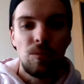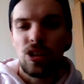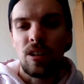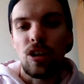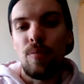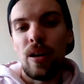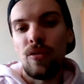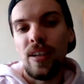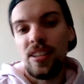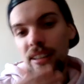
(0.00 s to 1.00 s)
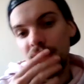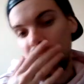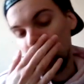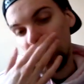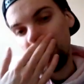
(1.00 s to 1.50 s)
I'm just gonna go Battle Phase since
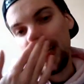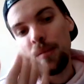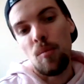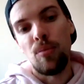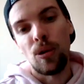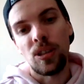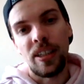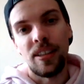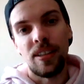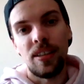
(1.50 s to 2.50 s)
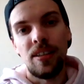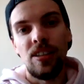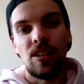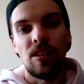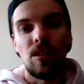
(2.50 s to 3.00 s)
I do have a game on board here.
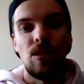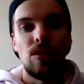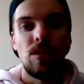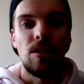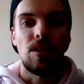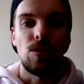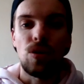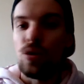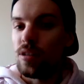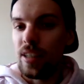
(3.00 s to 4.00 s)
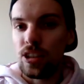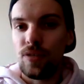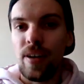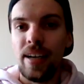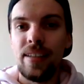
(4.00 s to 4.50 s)
He's gonna go Conk,
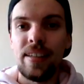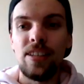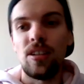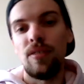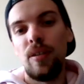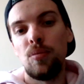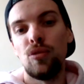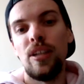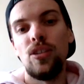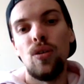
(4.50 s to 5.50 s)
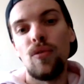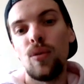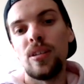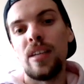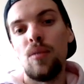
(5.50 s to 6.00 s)
that's fine. Then he's gonna flip Torrential. Of
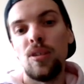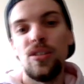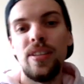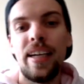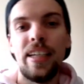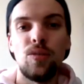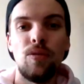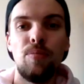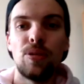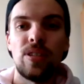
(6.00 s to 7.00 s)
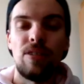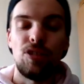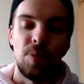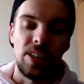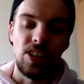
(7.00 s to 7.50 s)
course, I want to negate this with Burrow
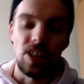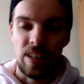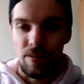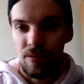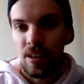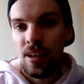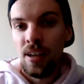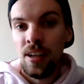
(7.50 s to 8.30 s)
Savage, but he does have